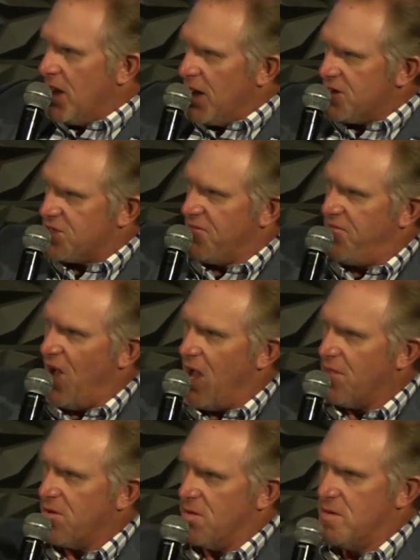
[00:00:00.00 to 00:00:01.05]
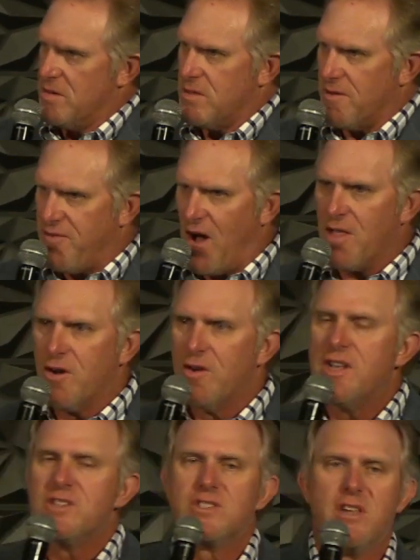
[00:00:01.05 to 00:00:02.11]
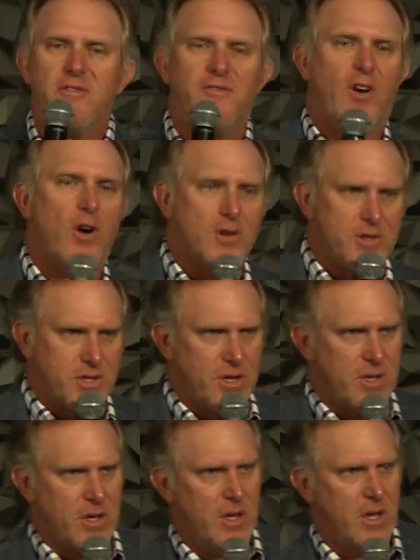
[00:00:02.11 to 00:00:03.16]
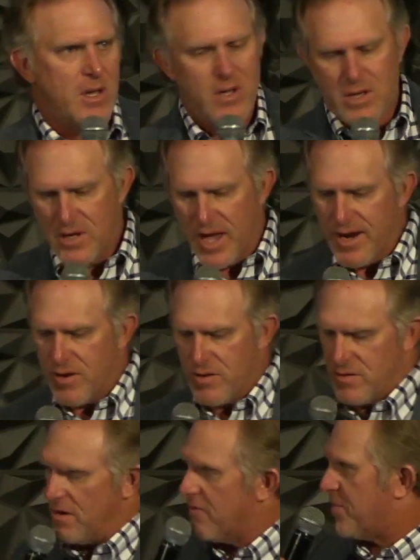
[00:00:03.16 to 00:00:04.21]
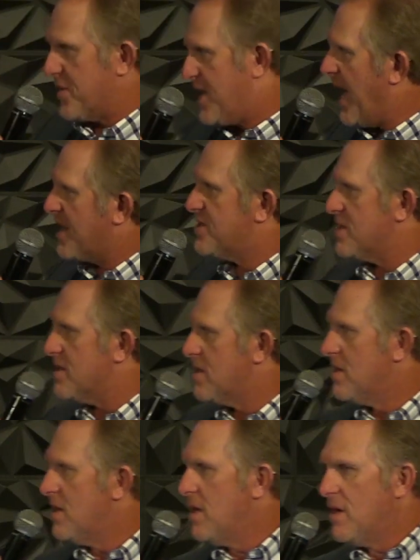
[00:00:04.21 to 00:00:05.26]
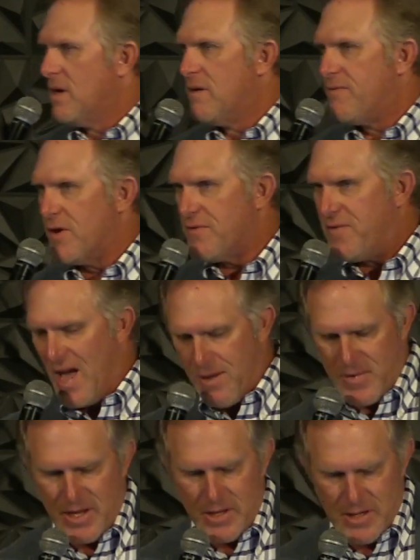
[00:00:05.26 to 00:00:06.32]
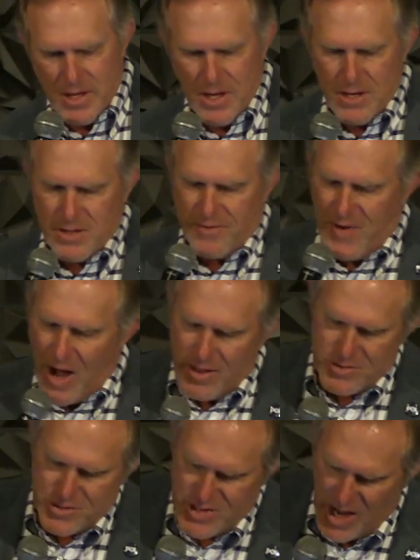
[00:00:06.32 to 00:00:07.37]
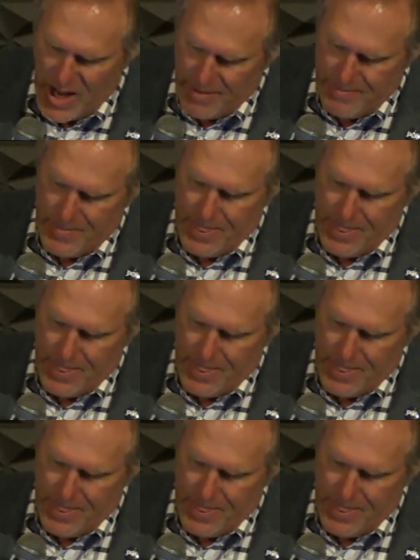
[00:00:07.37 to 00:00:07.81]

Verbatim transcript: is the Father. The Father is the first layer of protection for the family. The Father's job